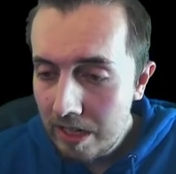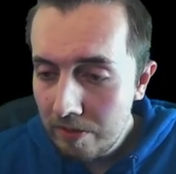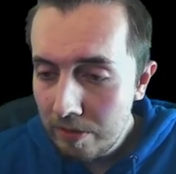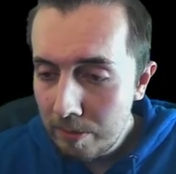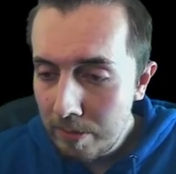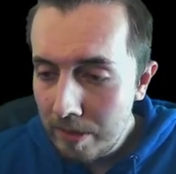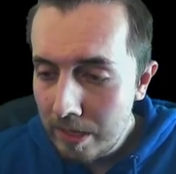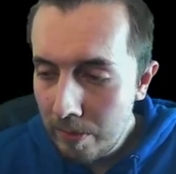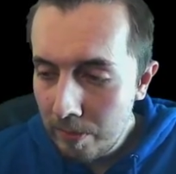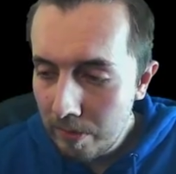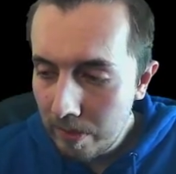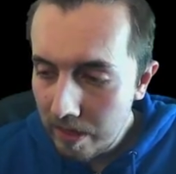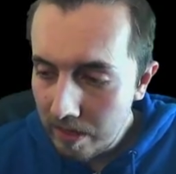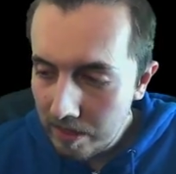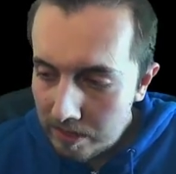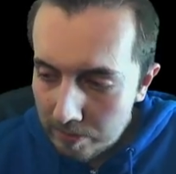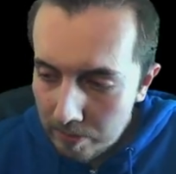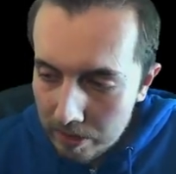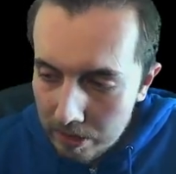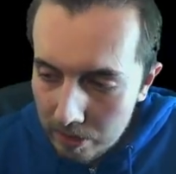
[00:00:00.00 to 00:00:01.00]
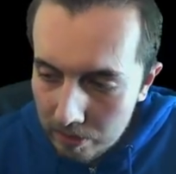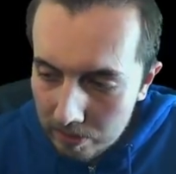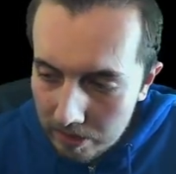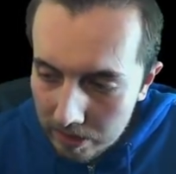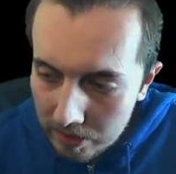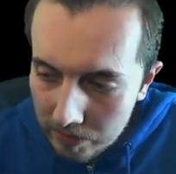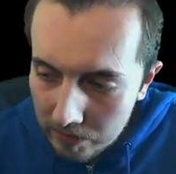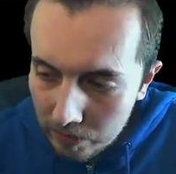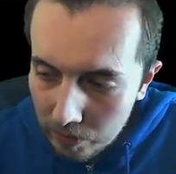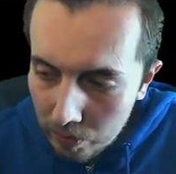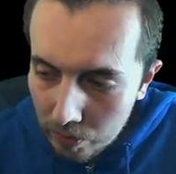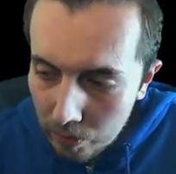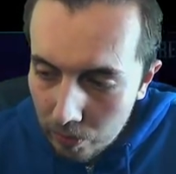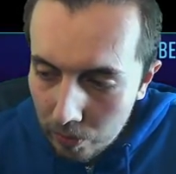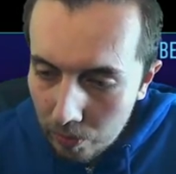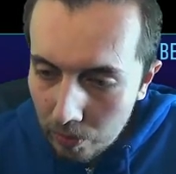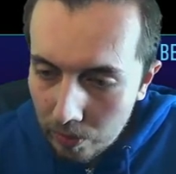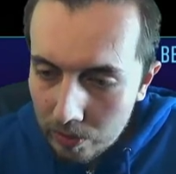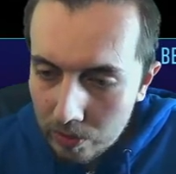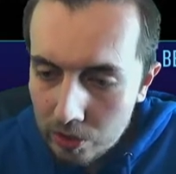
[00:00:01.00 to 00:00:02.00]
to be done with this. I've been doing this
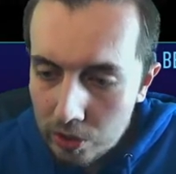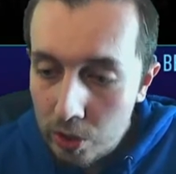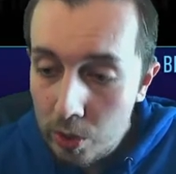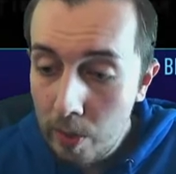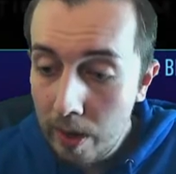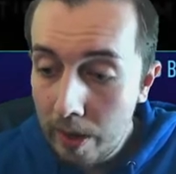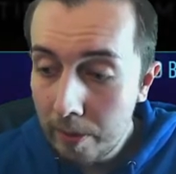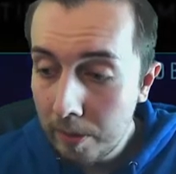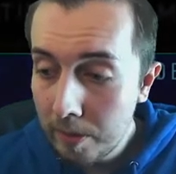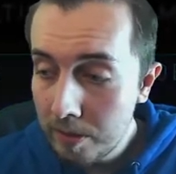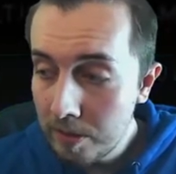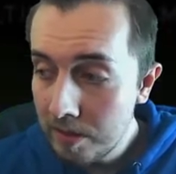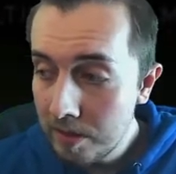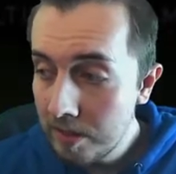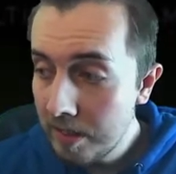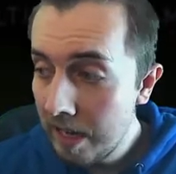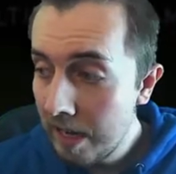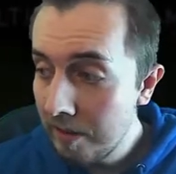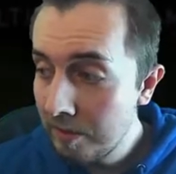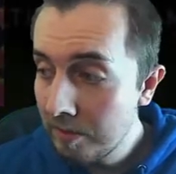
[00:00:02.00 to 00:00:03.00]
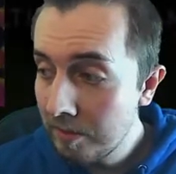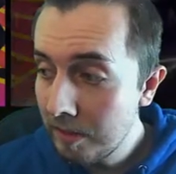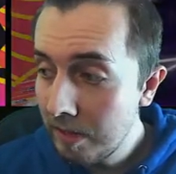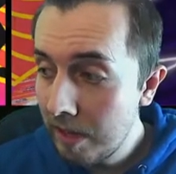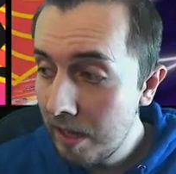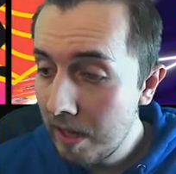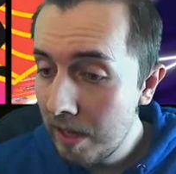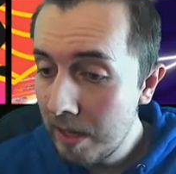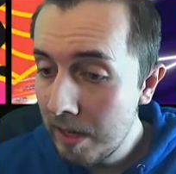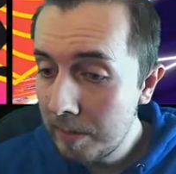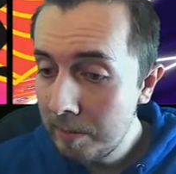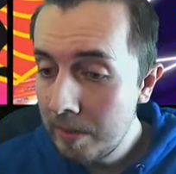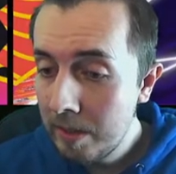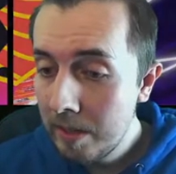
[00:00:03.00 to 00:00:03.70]
for 2 hours now. And